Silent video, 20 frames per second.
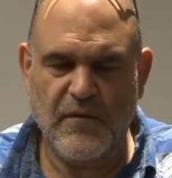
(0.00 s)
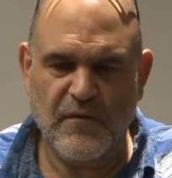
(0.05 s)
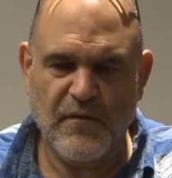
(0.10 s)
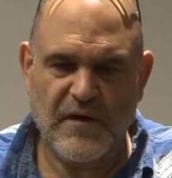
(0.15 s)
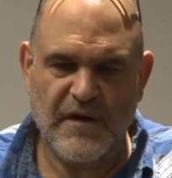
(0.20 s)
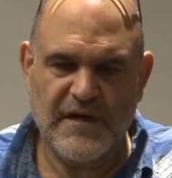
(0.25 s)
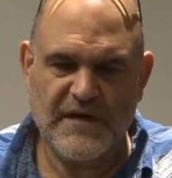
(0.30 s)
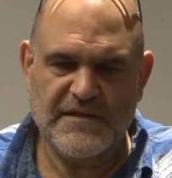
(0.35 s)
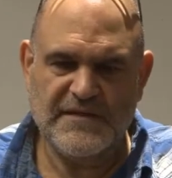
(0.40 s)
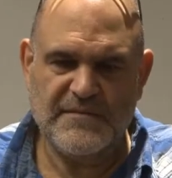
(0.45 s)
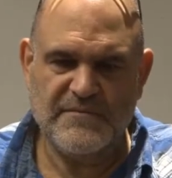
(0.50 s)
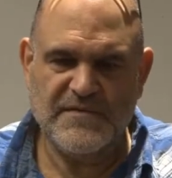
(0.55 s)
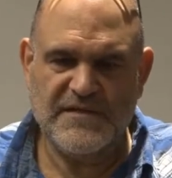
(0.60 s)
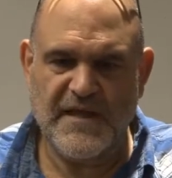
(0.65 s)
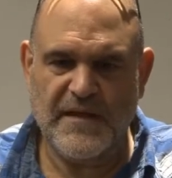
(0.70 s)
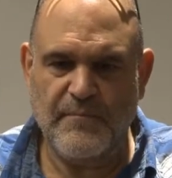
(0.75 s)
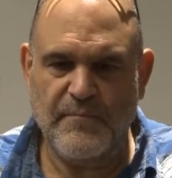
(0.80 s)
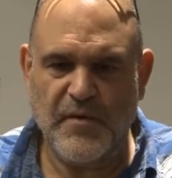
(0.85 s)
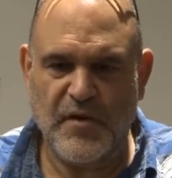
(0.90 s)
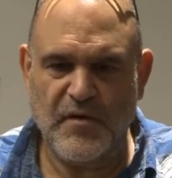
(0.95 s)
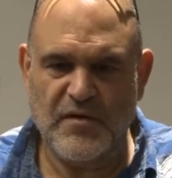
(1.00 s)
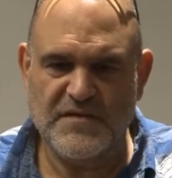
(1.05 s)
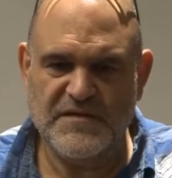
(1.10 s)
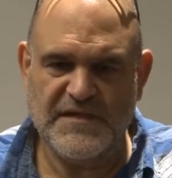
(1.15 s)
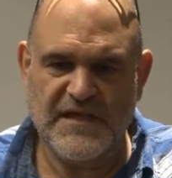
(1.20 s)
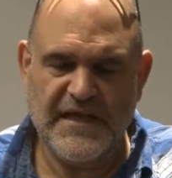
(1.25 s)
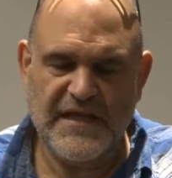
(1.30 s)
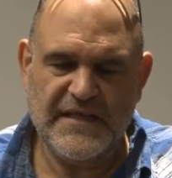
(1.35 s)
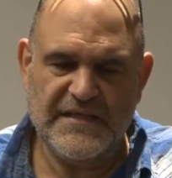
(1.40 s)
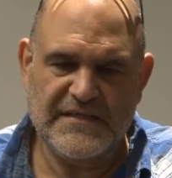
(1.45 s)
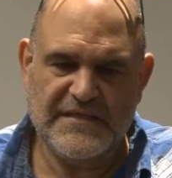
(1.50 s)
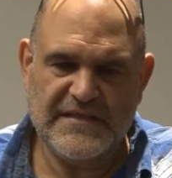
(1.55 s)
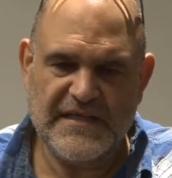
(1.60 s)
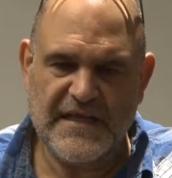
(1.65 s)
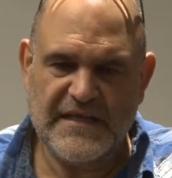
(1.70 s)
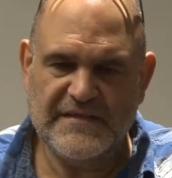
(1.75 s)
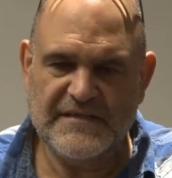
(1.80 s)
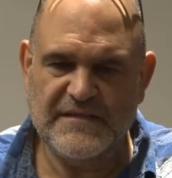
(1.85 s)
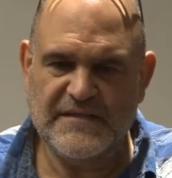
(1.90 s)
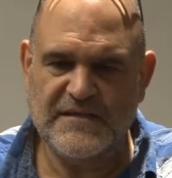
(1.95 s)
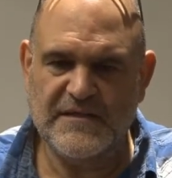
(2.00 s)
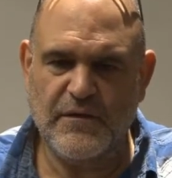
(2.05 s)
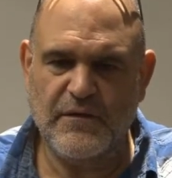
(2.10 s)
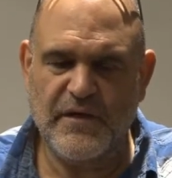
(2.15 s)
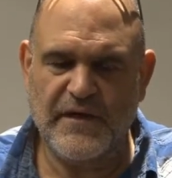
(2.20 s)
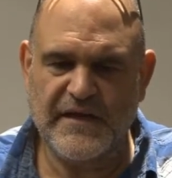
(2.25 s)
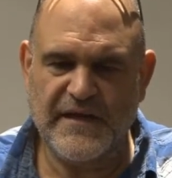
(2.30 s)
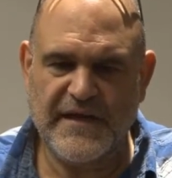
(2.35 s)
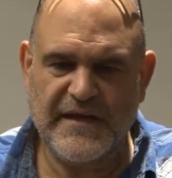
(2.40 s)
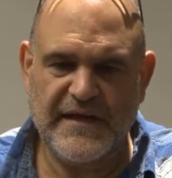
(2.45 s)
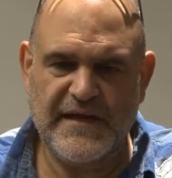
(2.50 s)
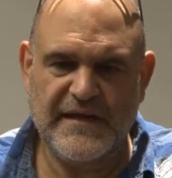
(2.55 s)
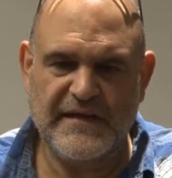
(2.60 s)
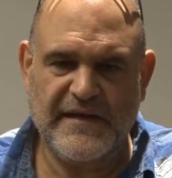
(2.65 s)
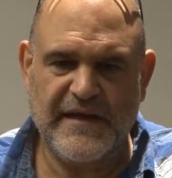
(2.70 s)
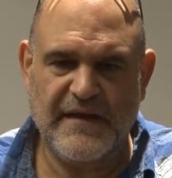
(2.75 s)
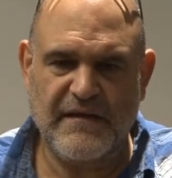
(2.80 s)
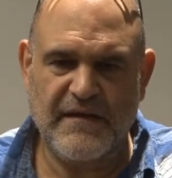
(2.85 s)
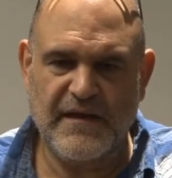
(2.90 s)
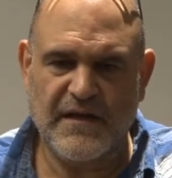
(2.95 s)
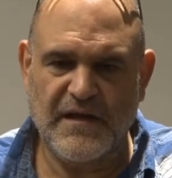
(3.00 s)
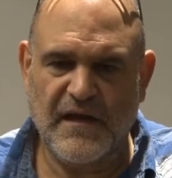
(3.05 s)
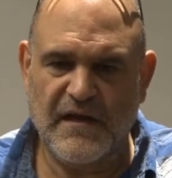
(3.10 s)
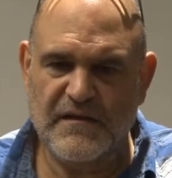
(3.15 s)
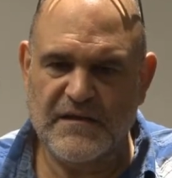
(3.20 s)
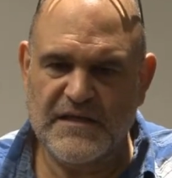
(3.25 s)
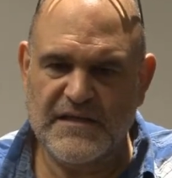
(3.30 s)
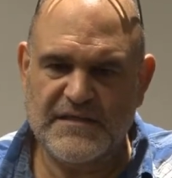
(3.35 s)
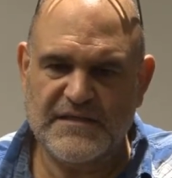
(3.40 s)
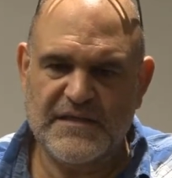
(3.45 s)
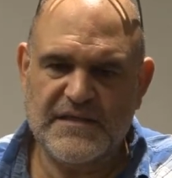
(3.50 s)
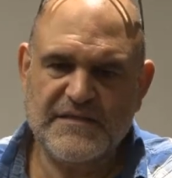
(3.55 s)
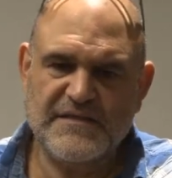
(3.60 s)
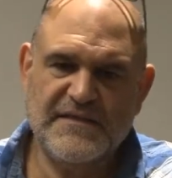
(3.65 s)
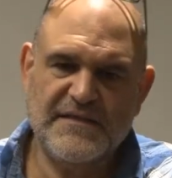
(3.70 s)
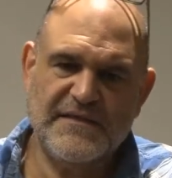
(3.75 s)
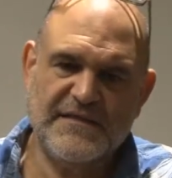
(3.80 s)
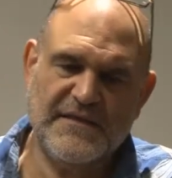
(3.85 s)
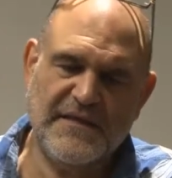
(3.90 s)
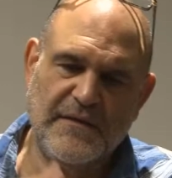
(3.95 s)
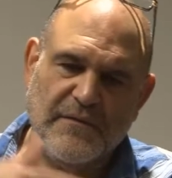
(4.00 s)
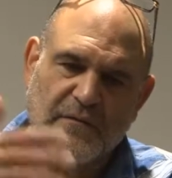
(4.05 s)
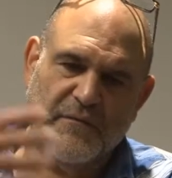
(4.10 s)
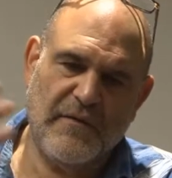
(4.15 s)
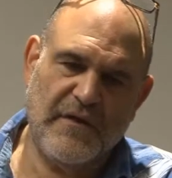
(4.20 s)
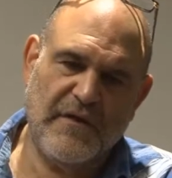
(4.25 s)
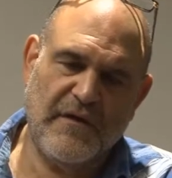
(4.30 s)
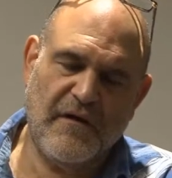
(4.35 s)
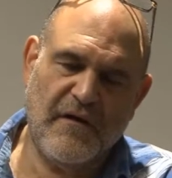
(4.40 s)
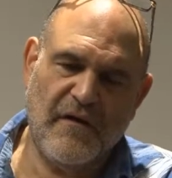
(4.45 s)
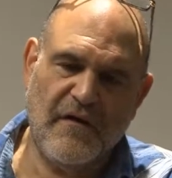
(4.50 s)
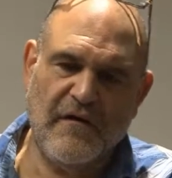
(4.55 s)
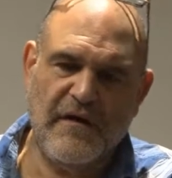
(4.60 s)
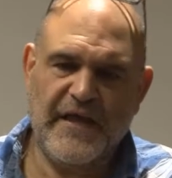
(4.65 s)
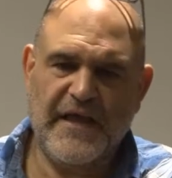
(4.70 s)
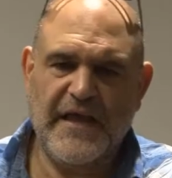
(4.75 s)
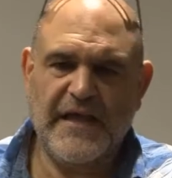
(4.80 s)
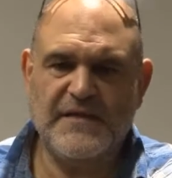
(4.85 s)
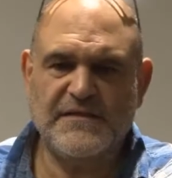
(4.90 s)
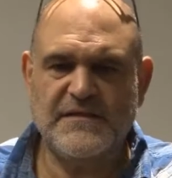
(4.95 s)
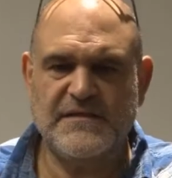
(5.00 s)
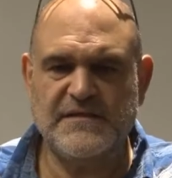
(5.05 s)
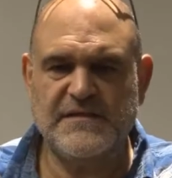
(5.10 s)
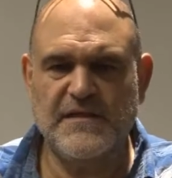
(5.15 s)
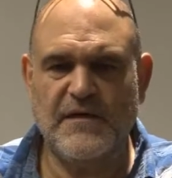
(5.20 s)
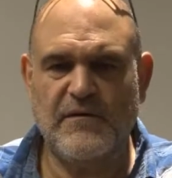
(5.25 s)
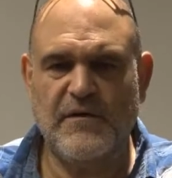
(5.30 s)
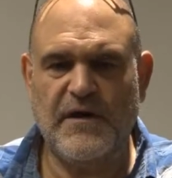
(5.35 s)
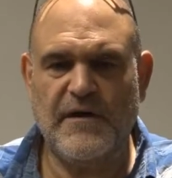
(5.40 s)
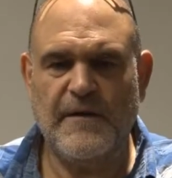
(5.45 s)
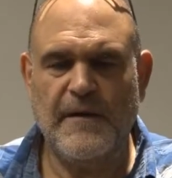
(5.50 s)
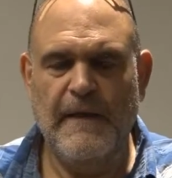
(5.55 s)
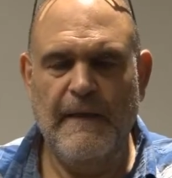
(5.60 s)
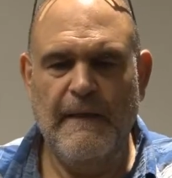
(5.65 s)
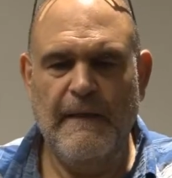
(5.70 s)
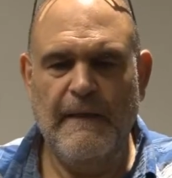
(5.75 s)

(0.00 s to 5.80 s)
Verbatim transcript: Organisms like birds and insects and so on can get carried long distances and when there are hurricanes and so on.